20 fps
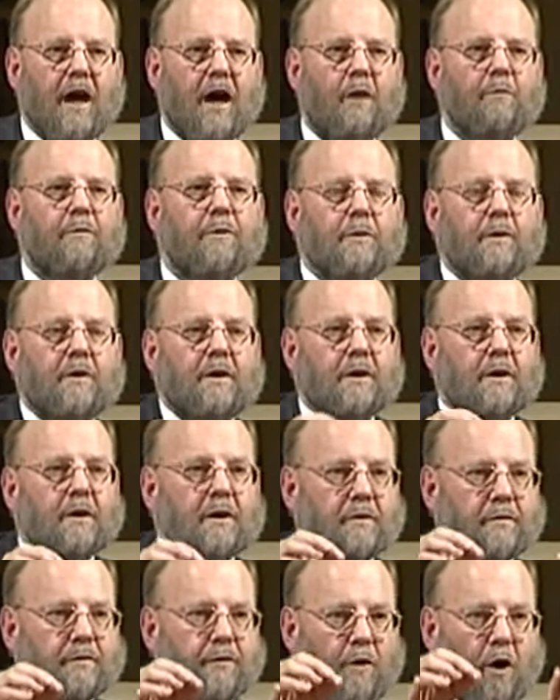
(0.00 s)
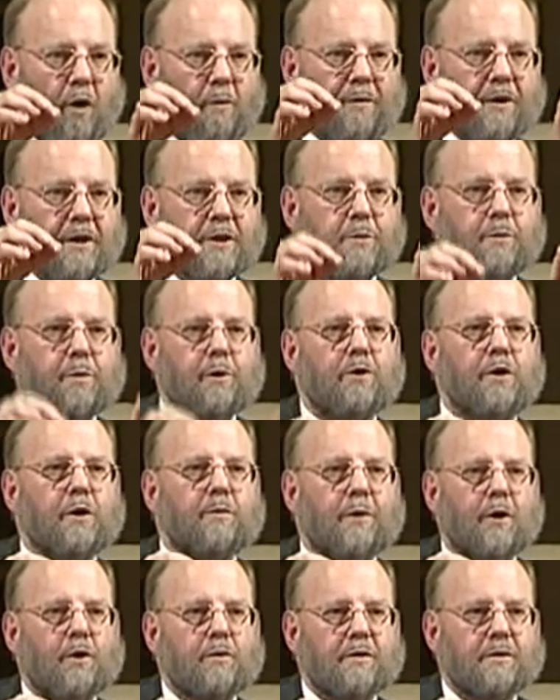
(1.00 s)
lab from these
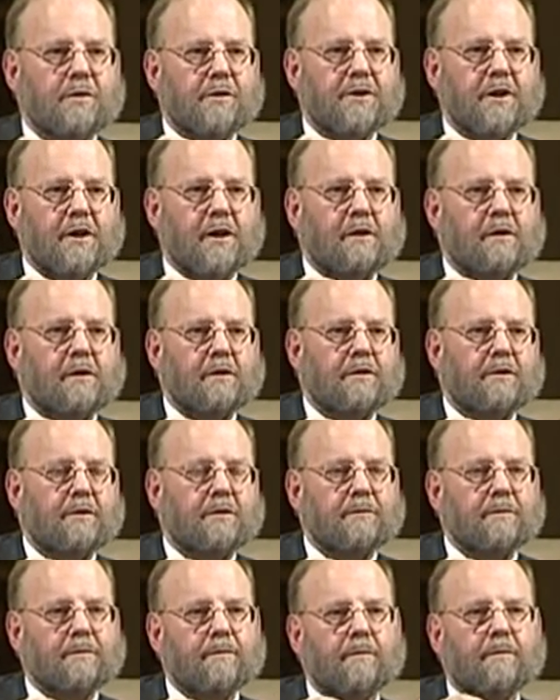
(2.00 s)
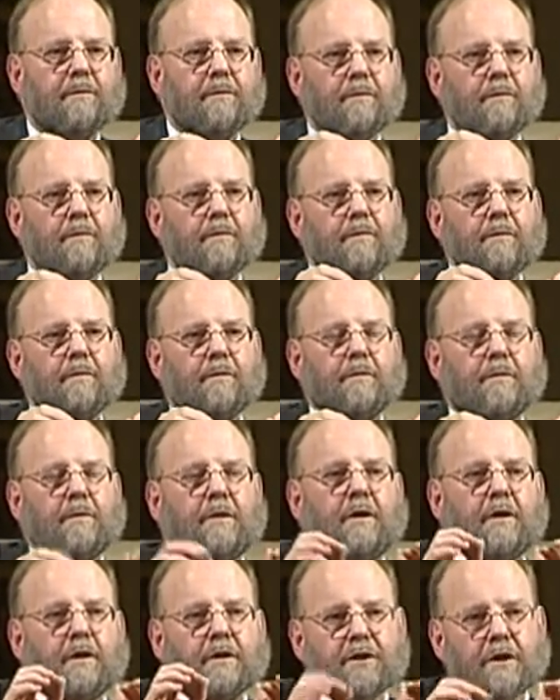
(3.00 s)
pluripotent cells.
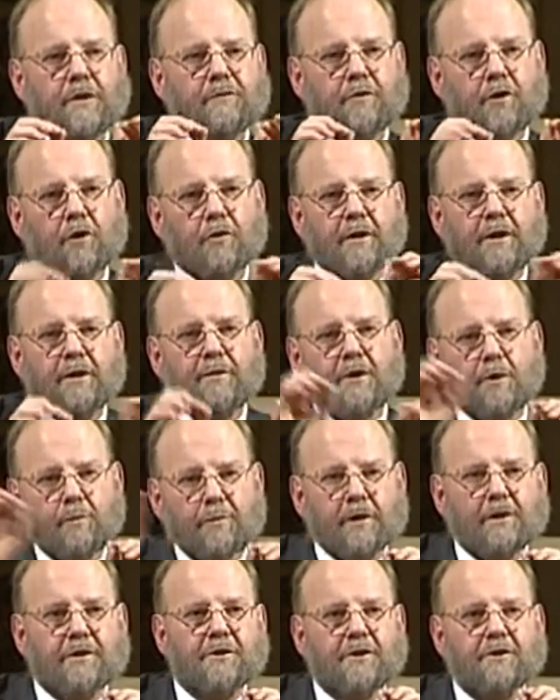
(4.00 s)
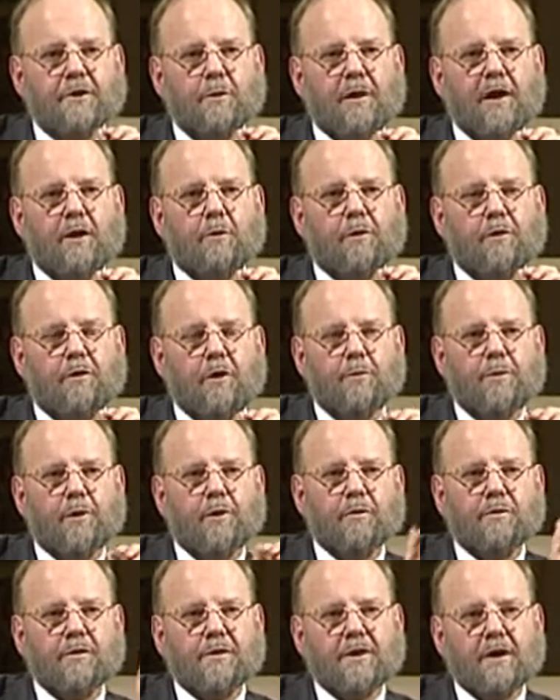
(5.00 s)
Given only the ability to make
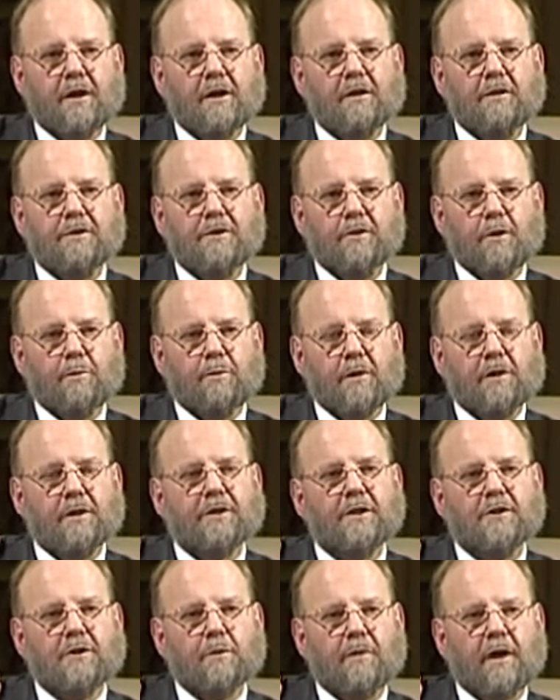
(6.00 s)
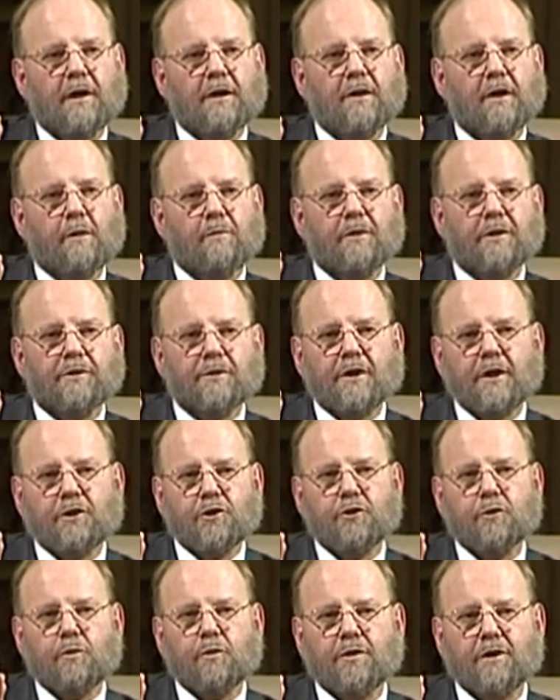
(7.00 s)
pluripotent cells and the ability to make them the
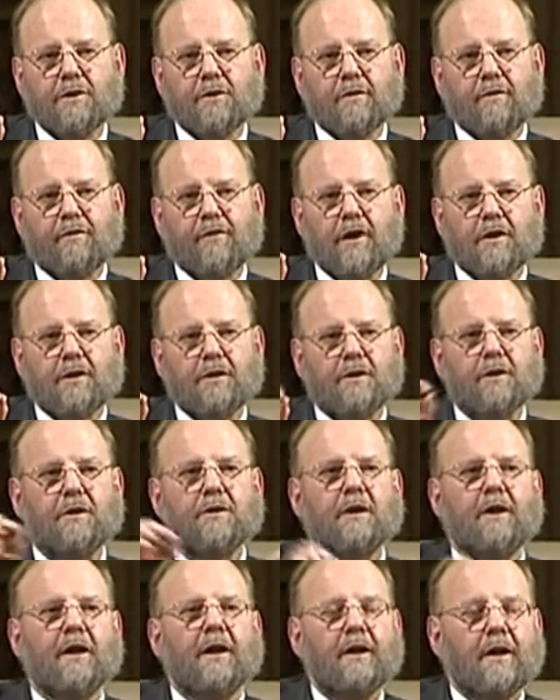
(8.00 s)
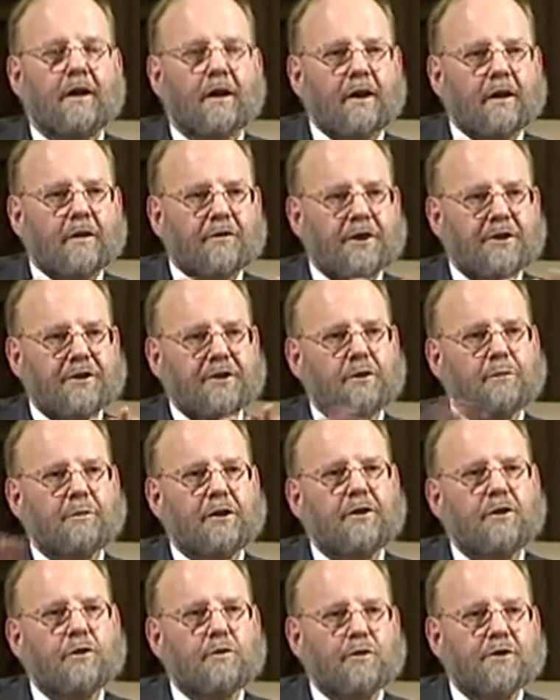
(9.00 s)
tissue which is affected, this can
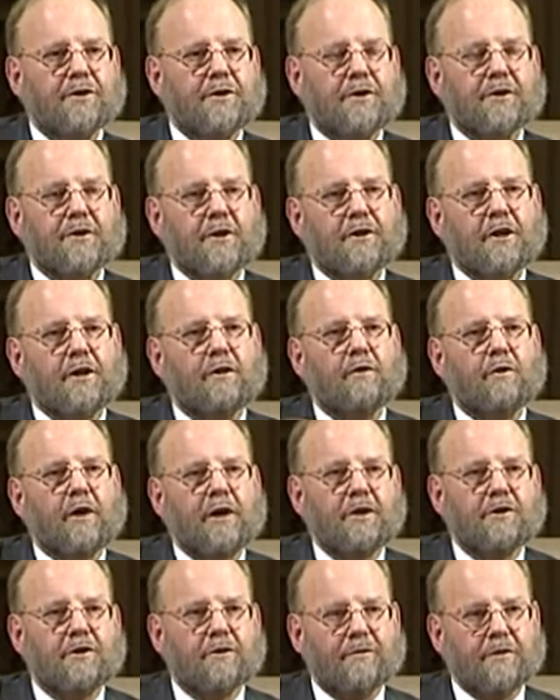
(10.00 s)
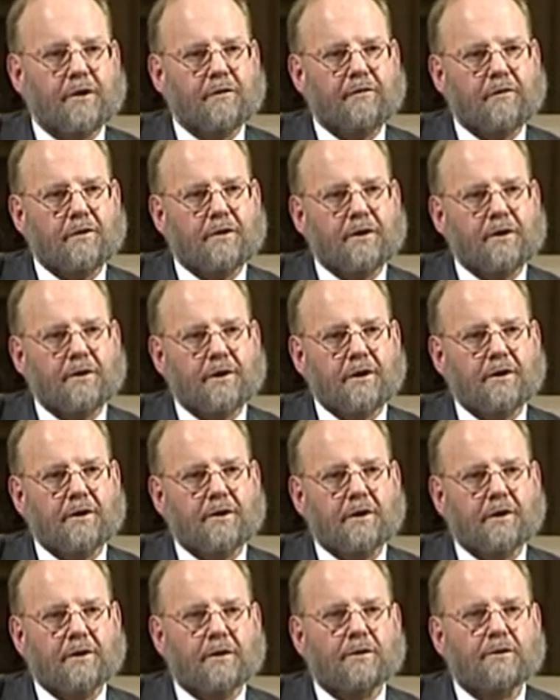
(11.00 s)
be used to study a range of different
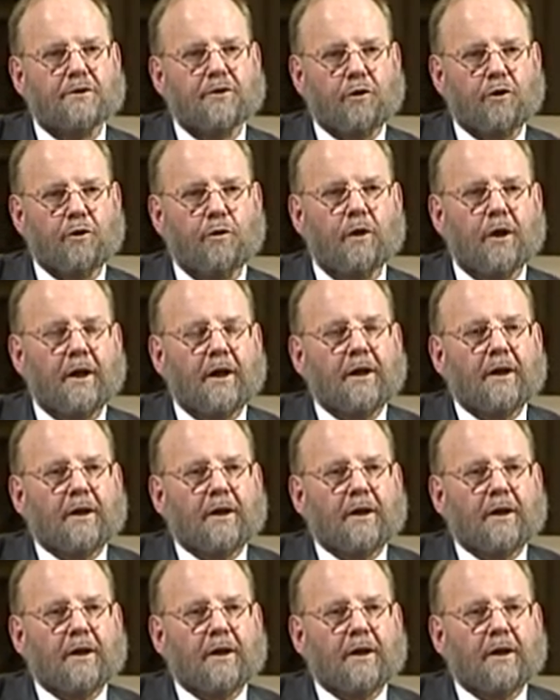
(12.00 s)
diseases. So